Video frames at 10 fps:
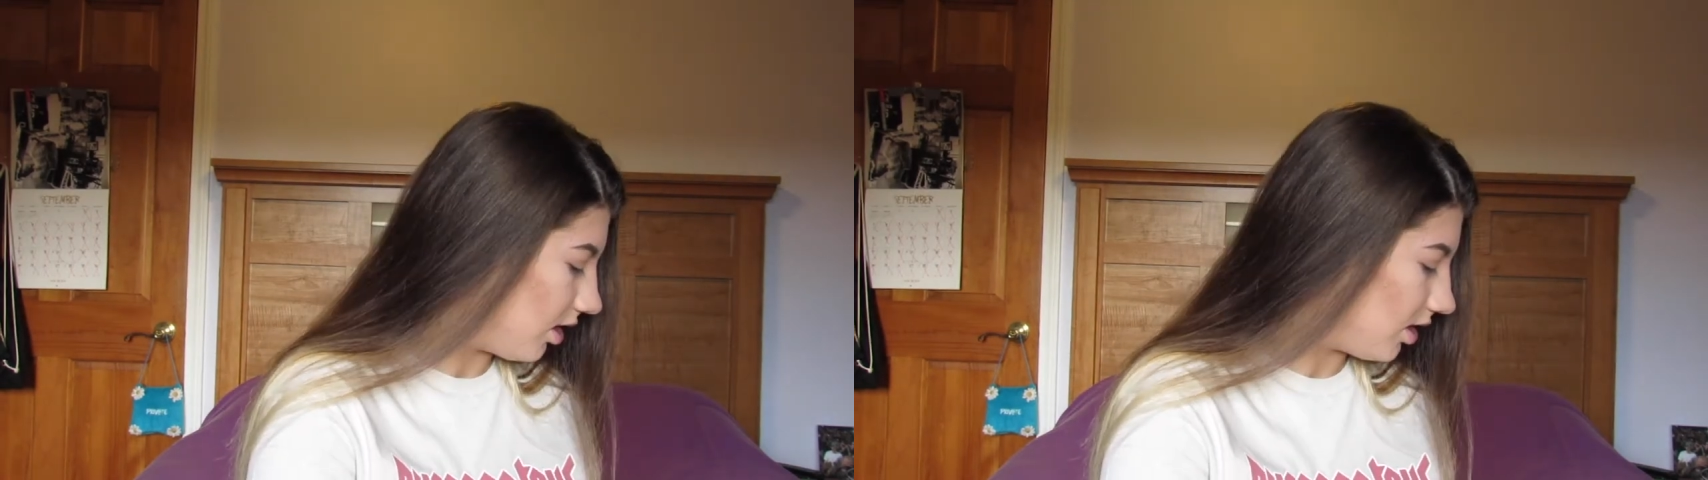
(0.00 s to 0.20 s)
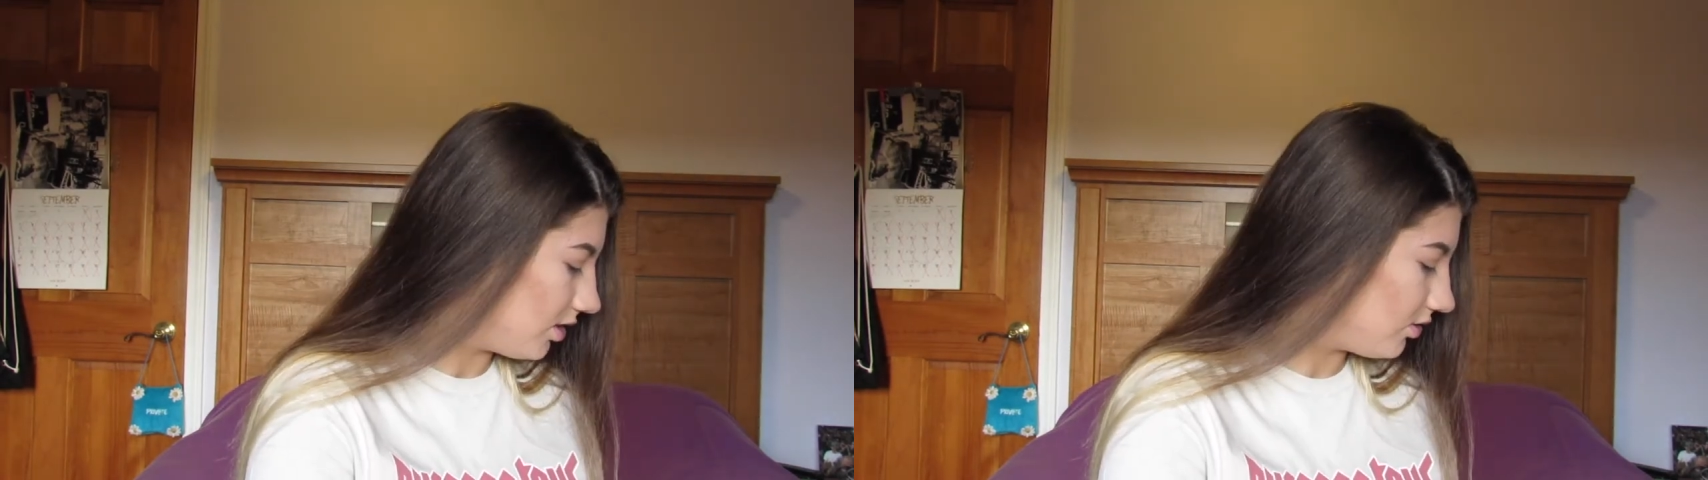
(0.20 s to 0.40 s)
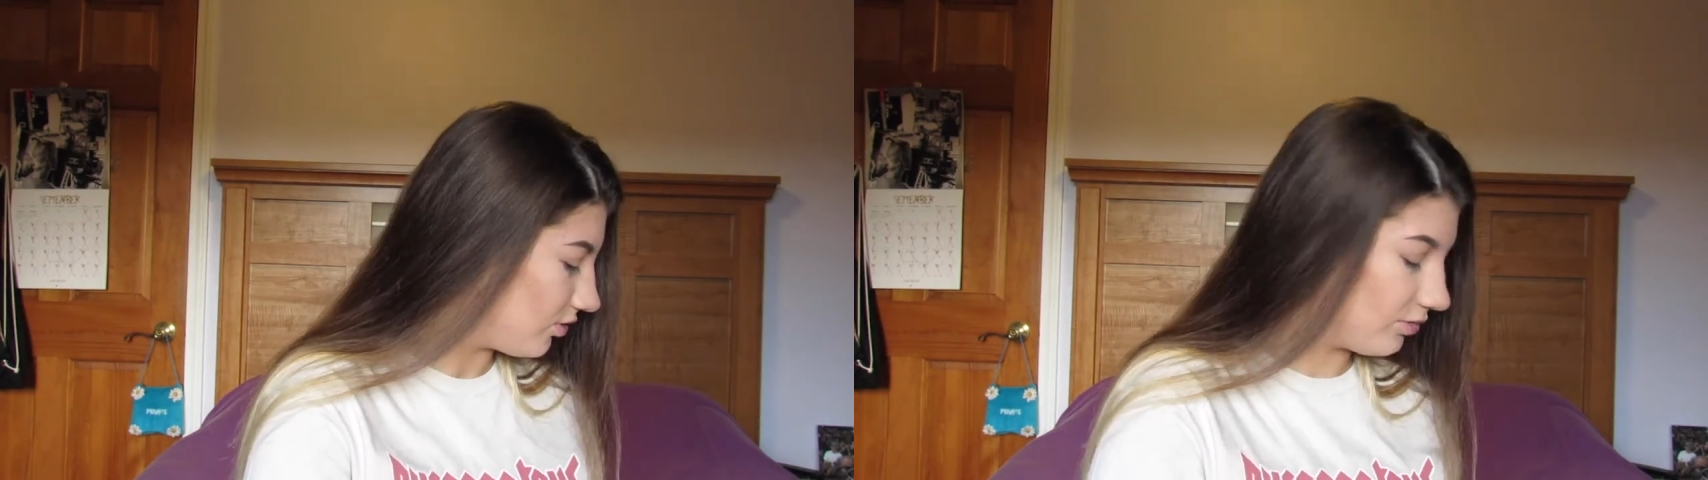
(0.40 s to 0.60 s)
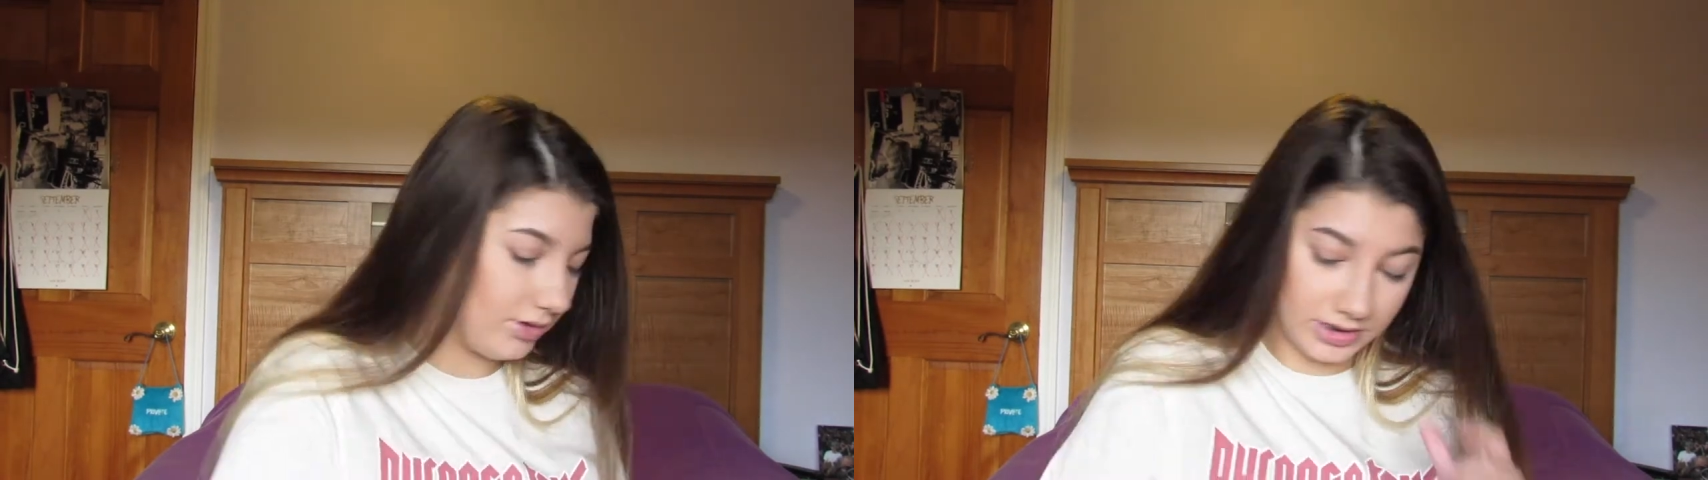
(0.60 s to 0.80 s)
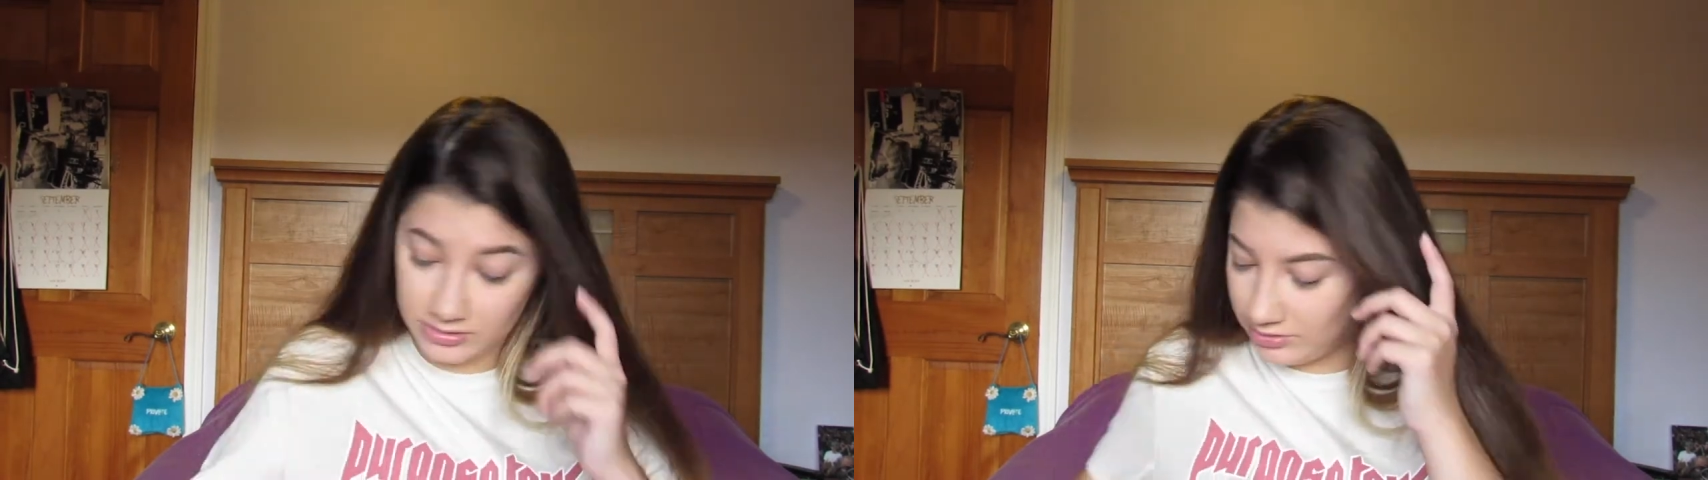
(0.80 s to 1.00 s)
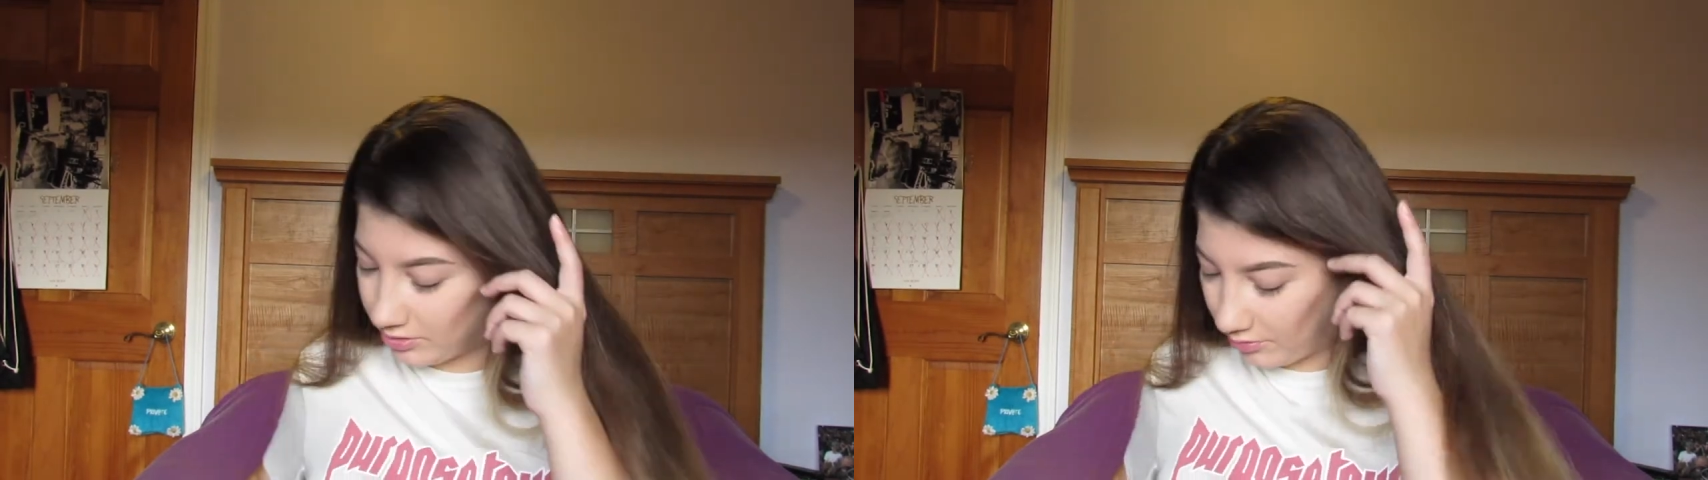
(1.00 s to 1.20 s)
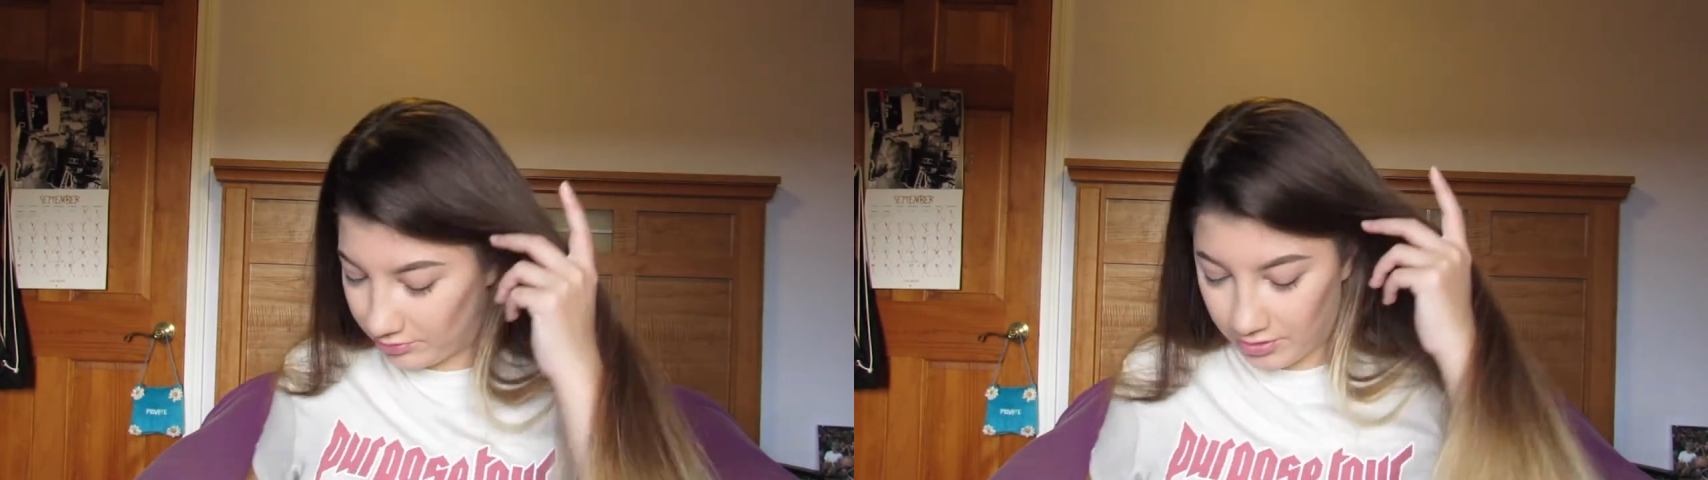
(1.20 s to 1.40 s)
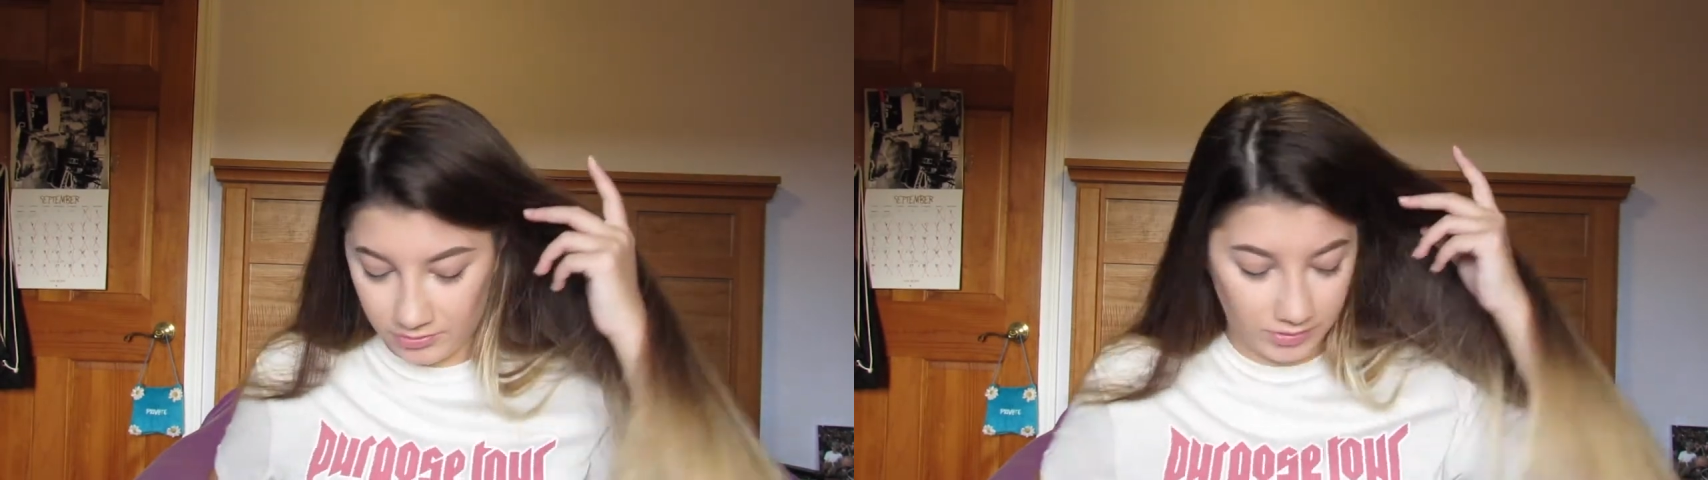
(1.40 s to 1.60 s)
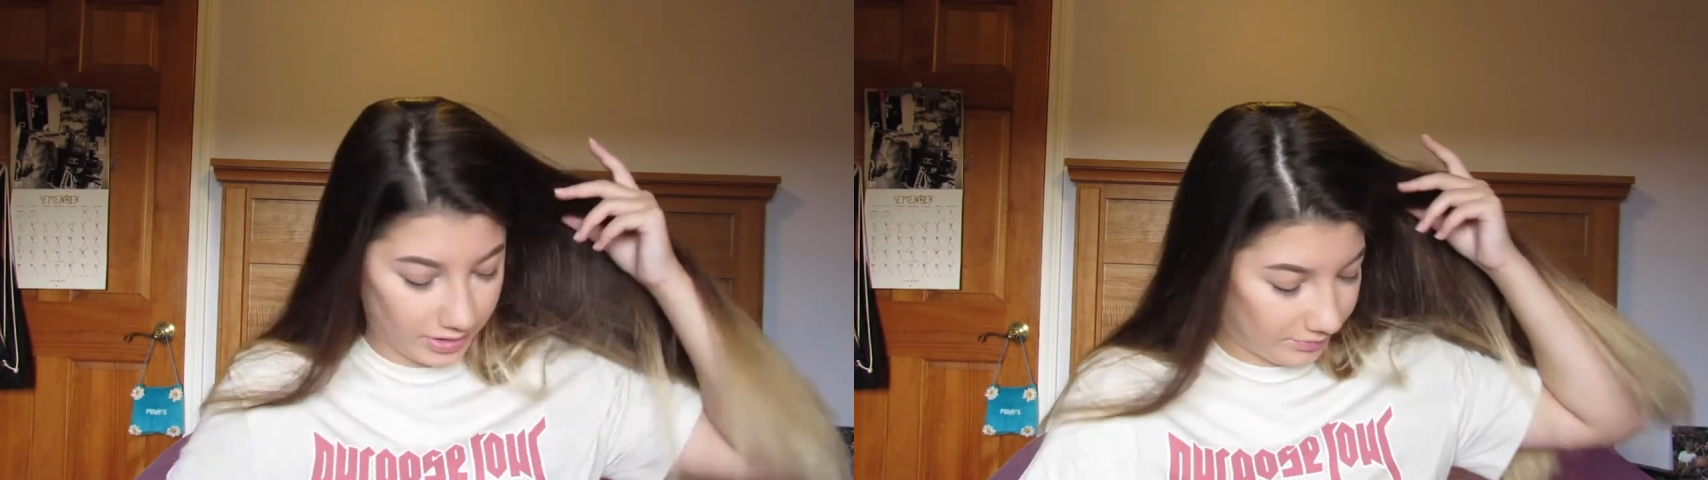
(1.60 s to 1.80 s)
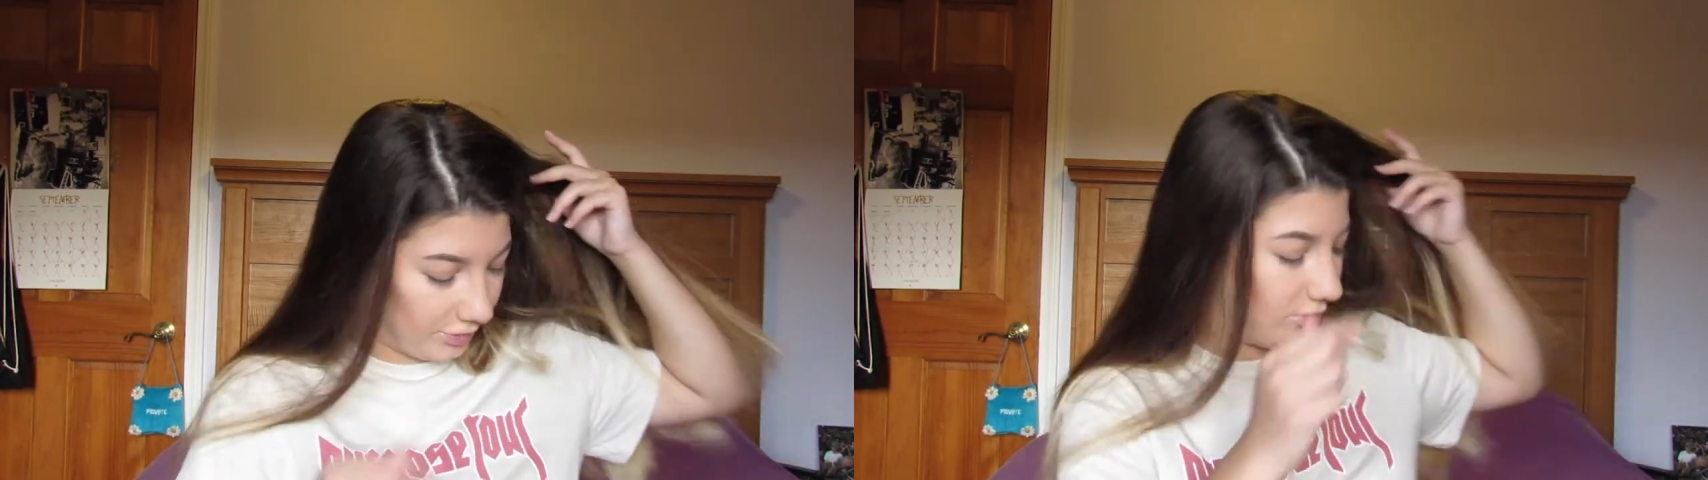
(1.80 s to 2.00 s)
I truly don't know what
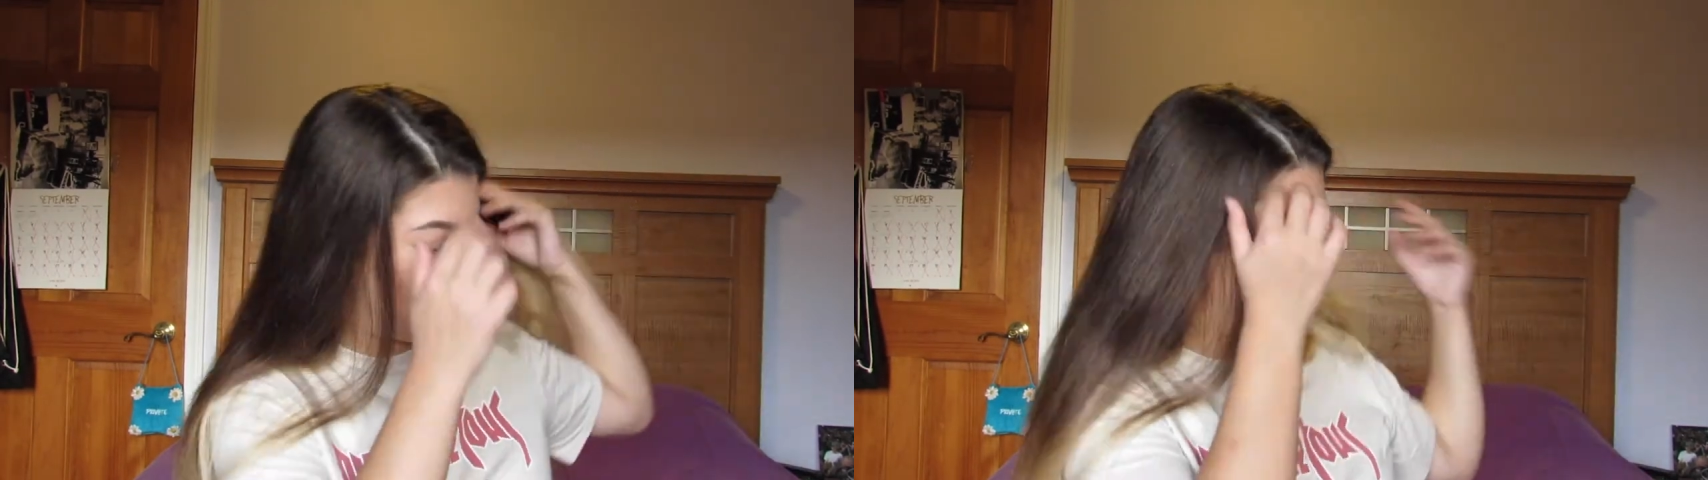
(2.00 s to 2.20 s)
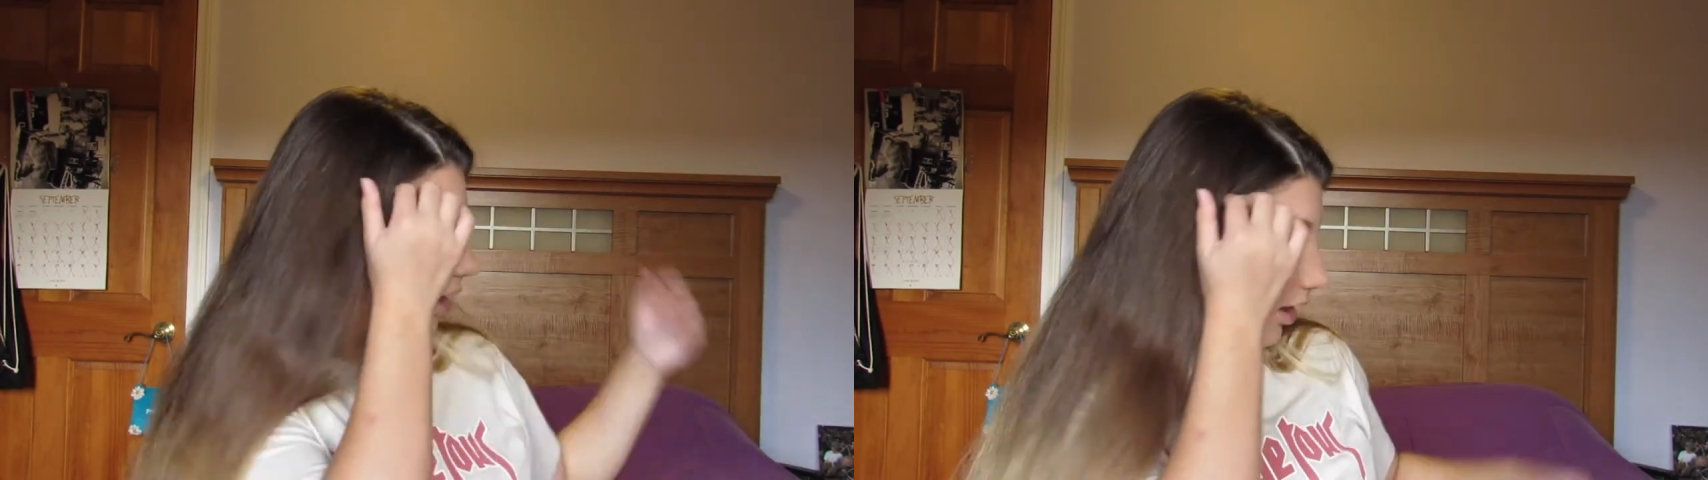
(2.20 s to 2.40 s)
I'm doing.